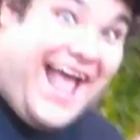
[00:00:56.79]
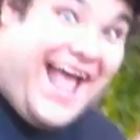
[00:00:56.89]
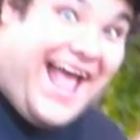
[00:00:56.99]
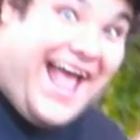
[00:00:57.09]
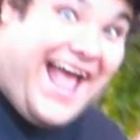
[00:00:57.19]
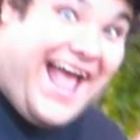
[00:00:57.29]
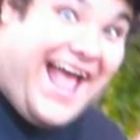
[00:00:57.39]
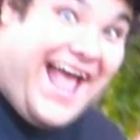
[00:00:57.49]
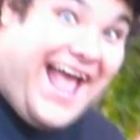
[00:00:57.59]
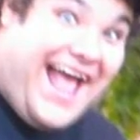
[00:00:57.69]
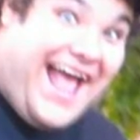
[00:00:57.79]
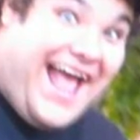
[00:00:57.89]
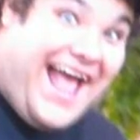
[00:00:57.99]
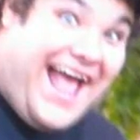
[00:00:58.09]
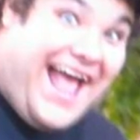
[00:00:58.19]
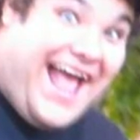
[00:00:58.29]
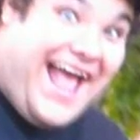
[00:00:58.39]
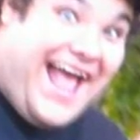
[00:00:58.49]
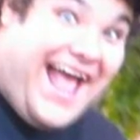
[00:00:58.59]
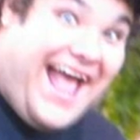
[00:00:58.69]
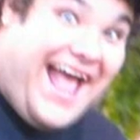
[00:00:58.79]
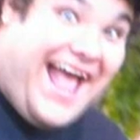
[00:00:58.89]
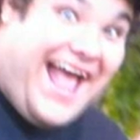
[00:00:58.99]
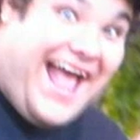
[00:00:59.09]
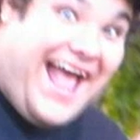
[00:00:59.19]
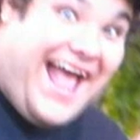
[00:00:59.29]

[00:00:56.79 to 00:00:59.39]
[no speech]